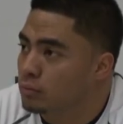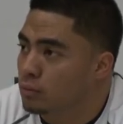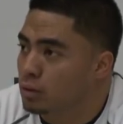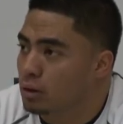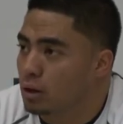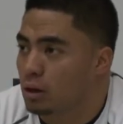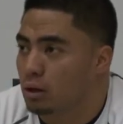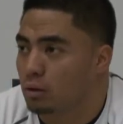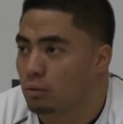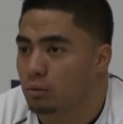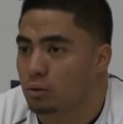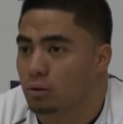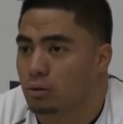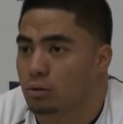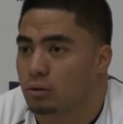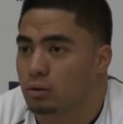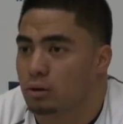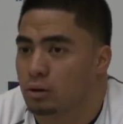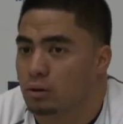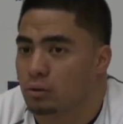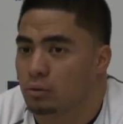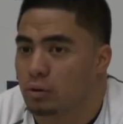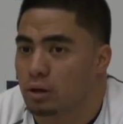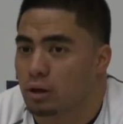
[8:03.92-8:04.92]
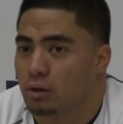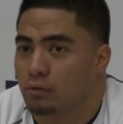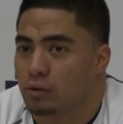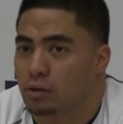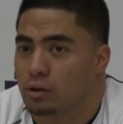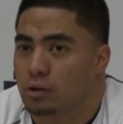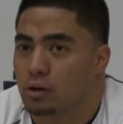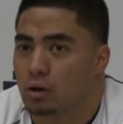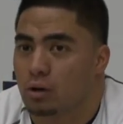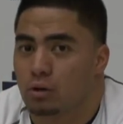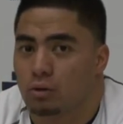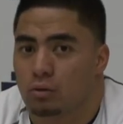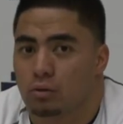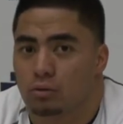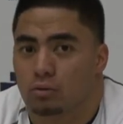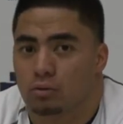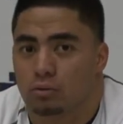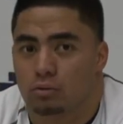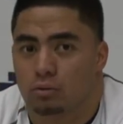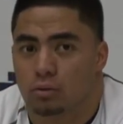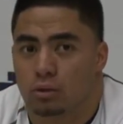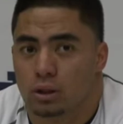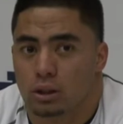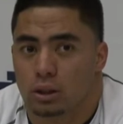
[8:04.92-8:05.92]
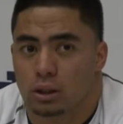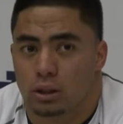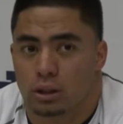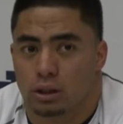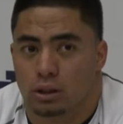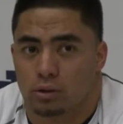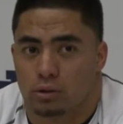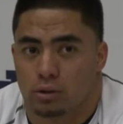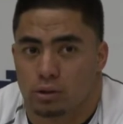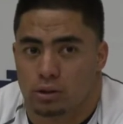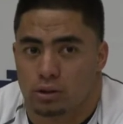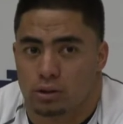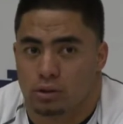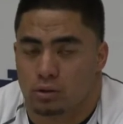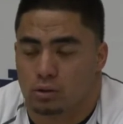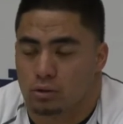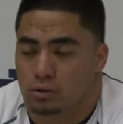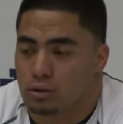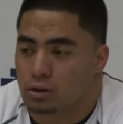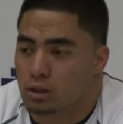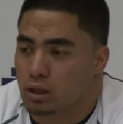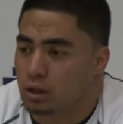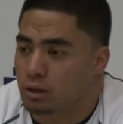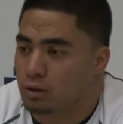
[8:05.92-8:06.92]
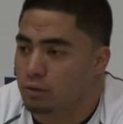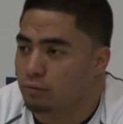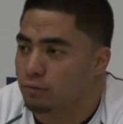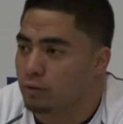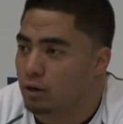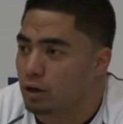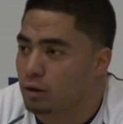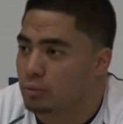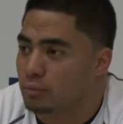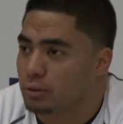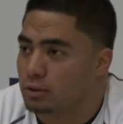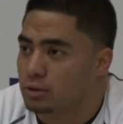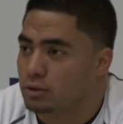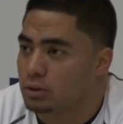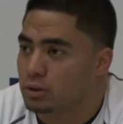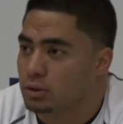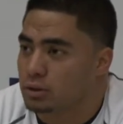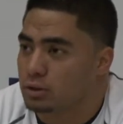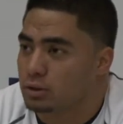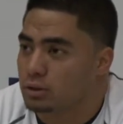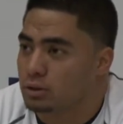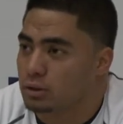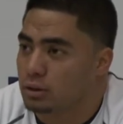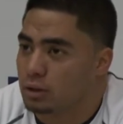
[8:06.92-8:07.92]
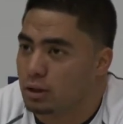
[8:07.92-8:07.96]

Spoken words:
Oh, well, you know, whenever you go, you know, into those kind of environments,